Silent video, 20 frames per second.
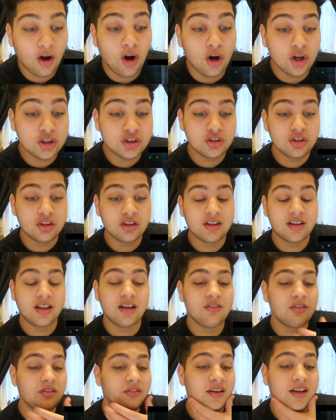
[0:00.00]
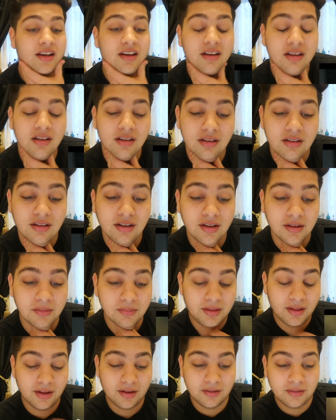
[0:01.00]
Oh, she got the thing from the India
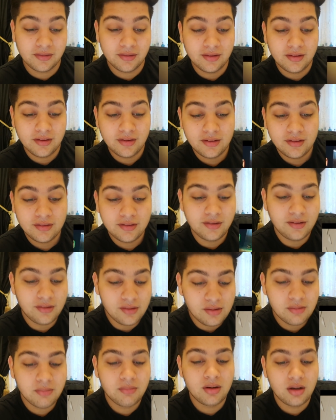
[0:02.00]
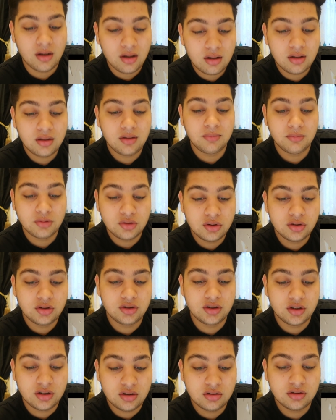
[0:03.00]
thing. Oh,
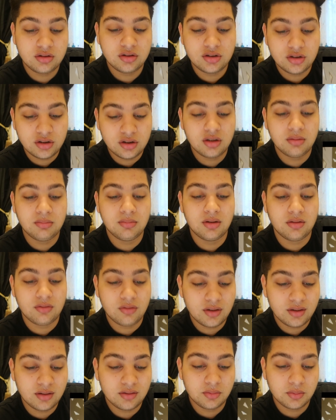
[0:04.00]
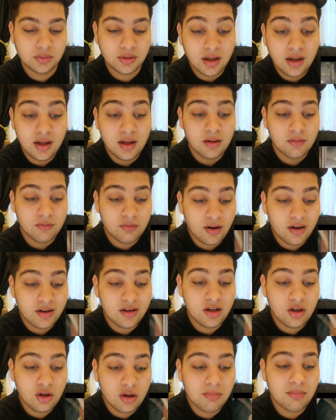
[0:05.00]
Gucci, Gucci on my room.
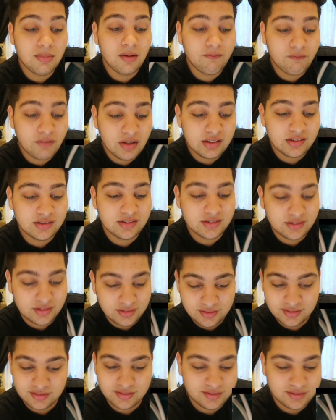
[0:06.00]
Trendy on my face.